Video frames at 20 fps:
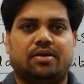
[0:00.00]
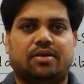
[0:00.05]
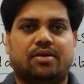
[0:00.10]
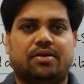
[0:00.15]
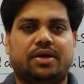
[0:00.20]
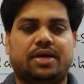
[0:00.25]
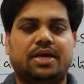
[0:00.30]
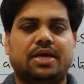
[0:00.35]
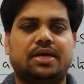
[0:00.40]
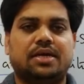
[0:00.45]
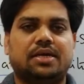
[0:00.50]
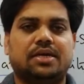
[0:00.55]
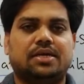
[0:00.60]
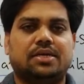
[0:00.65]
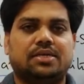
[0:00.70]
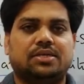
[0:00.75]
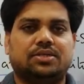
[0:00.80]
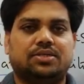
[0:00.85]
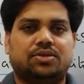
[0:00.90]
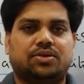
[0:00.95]
Okay,
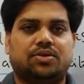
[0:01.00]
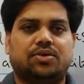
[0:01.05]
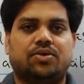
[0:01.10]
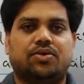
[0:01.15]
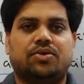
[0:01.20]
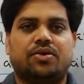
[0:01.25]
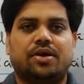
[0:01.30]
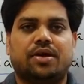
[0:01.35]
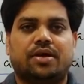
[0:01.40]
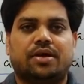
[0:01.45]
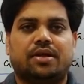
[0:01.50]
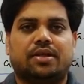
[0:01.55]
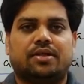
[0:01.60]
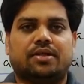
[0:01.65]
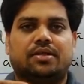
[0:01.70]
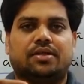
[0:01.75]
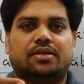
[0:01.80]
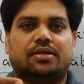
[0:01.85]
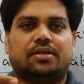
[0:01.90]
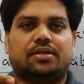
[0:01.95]
so
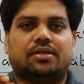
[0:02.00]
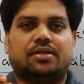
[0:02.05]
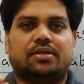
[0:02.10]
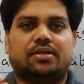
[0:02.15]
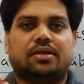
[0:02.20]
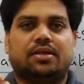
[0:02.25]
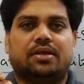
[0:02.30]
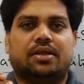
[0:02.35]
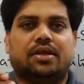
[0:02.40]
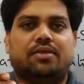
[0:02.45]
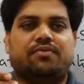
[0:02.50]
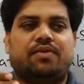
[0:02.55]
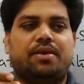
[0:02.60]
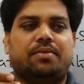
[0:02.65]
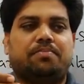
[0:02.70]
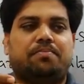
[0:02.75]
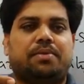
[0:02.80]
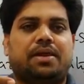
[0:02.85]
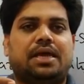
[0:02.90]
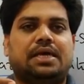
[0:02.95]
if I
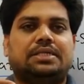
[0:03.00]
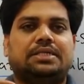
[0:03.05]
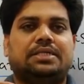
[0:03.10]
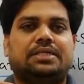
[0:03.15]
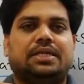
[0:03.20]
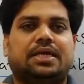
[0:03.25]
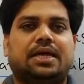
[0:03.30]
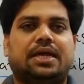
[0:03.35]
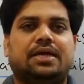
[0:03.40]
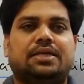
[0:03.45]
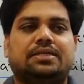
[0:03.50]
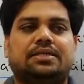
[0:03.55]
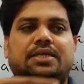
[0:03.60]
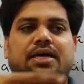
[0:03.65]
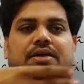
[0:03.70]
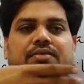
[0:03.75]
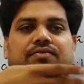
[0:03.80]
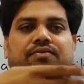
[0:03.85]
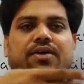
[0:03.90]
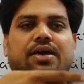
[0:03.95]
place a
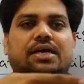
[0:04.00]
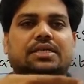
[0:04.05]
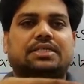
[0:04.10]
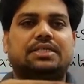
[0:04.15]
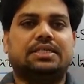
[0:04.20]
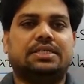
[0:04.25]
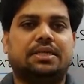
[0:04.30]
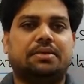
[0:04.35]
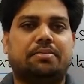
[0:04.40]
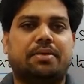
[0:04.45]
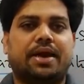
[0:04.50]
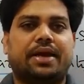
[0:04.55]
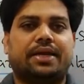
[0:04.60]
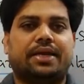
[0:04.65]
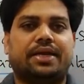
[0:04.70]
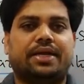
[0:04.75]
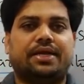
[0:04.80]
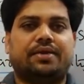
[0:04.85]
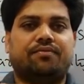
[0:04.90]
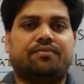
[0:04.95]
surface in the
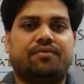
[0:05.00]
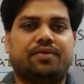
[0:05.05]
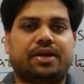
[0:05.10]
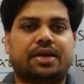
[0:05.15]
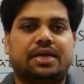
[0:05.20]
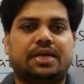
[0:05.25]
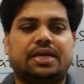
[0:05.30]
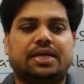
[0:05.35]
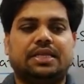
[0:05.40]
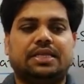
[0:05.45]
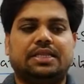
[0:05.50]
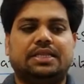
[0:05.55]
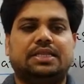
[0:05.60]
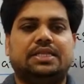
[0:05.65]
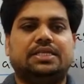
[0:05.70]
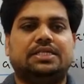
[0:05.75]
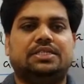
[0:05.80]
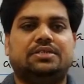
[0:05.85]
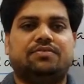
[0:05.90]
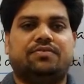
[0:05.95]
magnetic field in
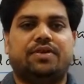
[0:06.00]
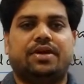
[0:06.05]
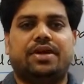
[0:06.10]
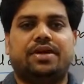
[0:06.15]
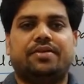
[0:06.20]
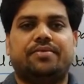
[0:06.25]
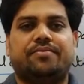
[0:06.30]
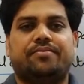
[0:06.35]
this way,